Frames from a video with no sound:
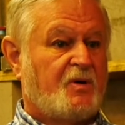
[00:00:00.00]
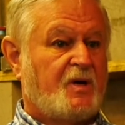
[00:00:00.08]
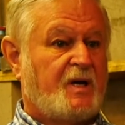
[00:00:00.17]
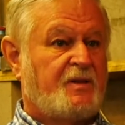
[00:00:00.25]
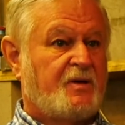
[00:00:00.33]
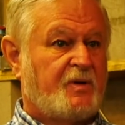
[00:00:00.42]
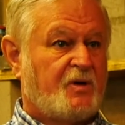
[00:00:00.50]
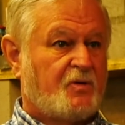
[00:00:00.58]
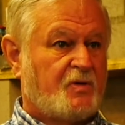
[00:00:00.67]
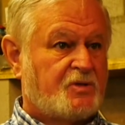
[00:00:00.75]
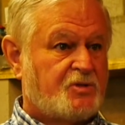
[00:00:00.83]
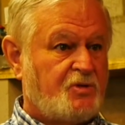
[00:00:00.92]
And then we go
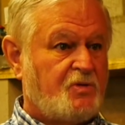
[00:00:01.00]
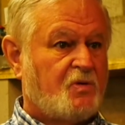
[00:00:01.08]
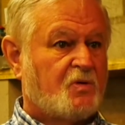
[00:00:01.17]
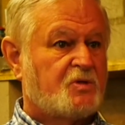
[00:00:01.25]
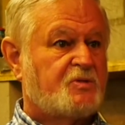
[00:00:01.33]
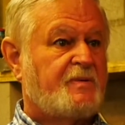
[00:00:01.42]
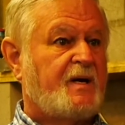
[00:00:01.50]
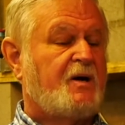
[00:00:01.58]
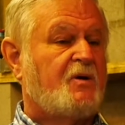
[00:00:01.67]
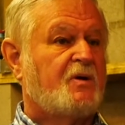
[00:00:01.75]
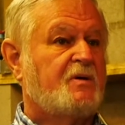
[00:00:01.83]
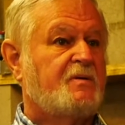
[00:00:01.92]
to a 2
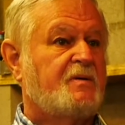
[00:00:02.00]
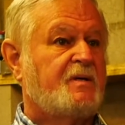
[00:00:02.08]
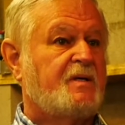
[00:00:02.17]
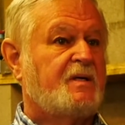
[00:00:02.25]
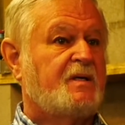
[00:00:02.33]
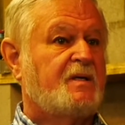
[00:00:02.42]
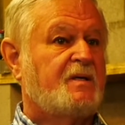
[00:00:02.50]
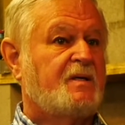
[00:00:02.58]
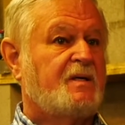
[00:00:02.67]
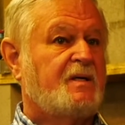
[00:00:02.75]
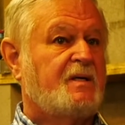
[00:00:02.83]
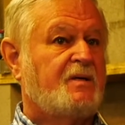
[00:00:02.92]
horsepower,
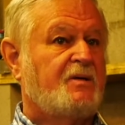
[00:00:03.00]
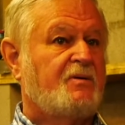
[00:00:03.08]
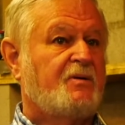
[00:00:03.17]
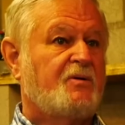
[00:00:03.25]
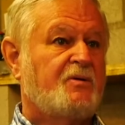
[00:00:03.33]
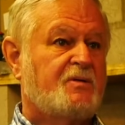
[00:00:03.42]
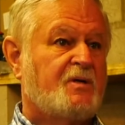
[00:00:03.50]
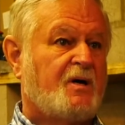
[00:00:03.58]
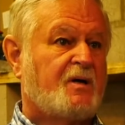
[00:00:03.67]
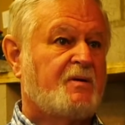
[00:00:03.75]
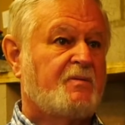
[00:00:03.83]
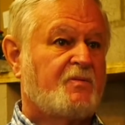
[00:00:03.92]
and you know, you're
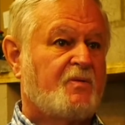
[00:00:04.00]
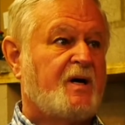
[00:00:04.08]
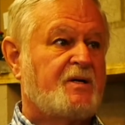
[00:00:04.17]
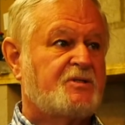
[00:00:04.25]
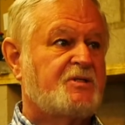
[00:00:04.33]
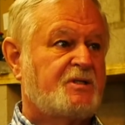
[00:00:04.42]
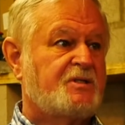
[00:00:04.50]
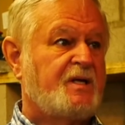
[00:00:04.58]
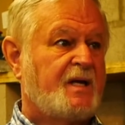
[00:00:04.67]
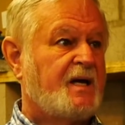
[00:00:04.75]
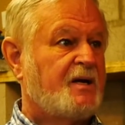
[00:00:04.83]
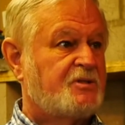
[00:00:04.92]
talking right at 60
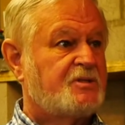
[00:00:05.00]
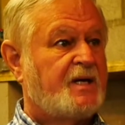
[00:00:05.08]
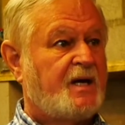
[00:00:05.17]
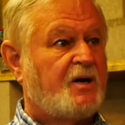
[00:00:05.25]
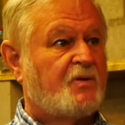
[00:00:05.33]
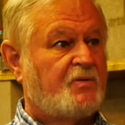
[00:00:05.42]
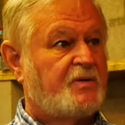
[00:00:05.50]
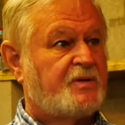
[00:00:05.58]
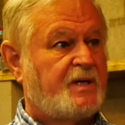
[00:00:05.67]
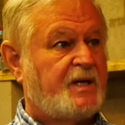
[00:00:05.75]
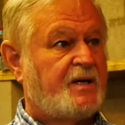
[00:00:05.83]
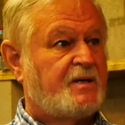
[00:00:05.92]
gallons an hour with
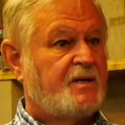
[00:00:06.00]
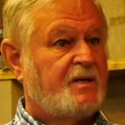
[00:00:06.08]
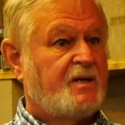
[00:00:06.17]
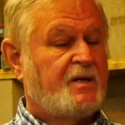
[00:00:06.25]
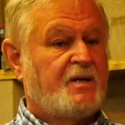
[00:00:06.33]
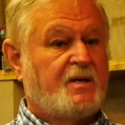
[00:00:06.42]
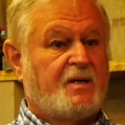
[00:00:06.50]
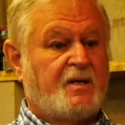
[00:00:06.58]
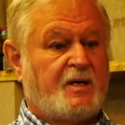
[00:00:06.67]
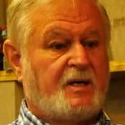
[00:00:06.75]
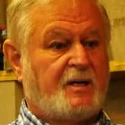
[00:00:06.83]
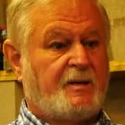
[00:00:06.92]
that.
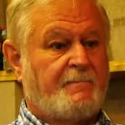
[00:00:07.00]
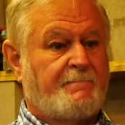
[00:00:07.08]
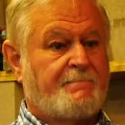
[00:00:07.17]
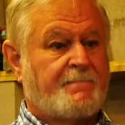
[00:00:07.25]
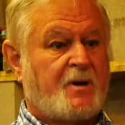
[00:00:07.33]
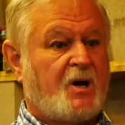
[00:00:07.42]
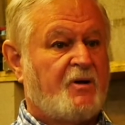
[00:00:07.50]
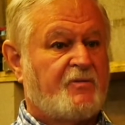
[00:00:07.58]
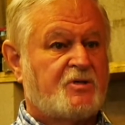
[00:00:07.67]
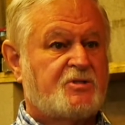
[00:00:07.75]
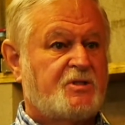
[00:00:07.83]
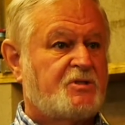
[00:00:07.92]
All of
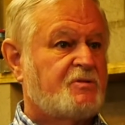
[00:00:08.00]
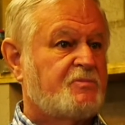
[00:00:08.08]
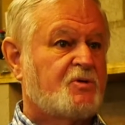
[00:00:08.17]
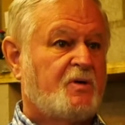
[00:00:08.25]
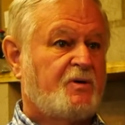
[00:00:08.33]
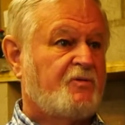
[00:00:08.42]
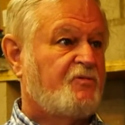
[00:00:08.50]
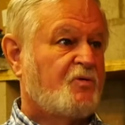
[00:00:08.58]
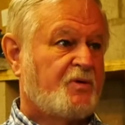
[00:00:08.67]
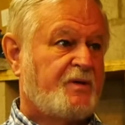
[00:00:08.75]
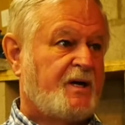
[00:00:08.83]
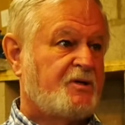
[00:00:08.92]
our systems are under
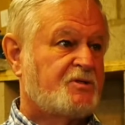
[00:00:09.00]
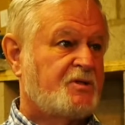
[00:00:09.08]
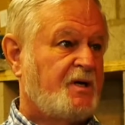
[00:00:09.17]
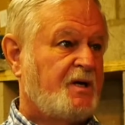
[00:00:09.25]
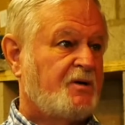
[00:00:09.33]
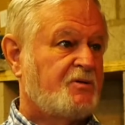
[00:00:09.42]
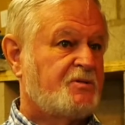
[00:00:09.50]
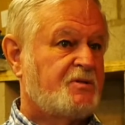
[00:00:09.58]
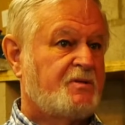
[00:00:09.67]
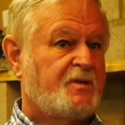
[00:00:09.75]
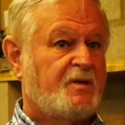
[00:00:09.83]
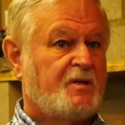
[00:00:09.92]

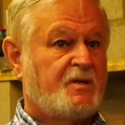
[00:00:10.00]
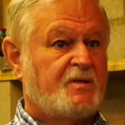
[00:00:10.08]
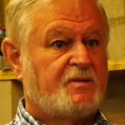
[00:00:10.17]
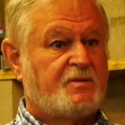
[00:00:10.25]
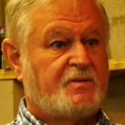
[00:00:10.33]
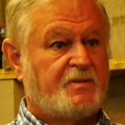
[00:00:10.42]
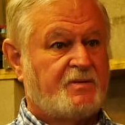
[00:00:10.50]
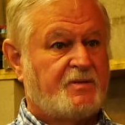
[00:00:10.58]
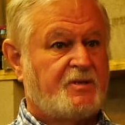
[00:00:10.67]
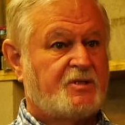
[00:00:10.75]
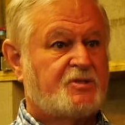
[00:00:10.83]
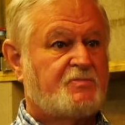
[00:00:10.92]
$4,000.
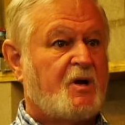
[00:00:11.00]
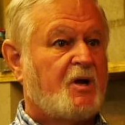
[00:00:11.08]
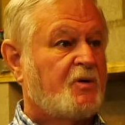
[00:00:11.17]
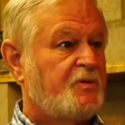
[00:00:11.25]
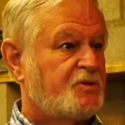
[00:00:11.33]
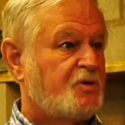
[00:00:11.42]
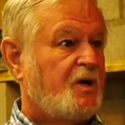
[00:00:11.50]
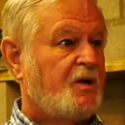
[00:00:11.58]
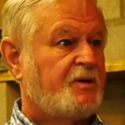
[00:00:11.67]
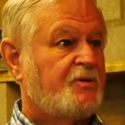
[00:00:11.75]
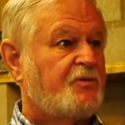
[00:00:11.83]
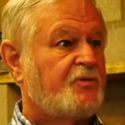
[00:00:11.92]
The smaller ones are
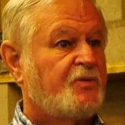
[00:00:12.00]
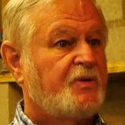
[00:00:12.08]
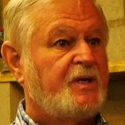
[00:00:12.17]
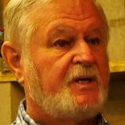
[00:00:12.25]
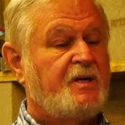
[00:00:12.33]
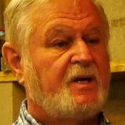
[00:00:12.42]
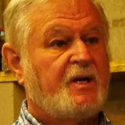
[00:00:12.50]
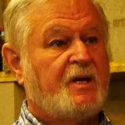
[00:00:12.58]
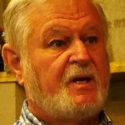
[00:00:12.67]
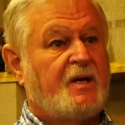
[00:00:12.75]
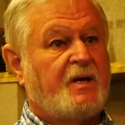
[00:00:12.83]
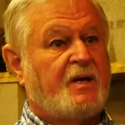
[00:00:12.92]
all under $3,000.
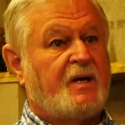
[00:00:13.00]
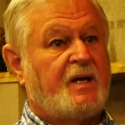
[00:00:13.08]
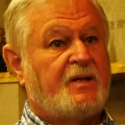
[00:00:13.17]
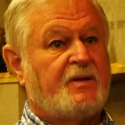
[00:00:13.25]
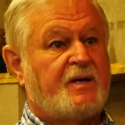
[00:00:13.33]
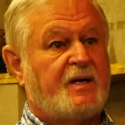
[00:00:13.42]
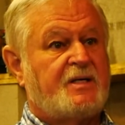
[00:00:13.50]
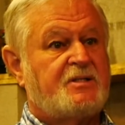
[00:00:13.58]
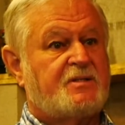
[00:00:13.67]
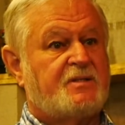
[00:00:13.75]
And the nice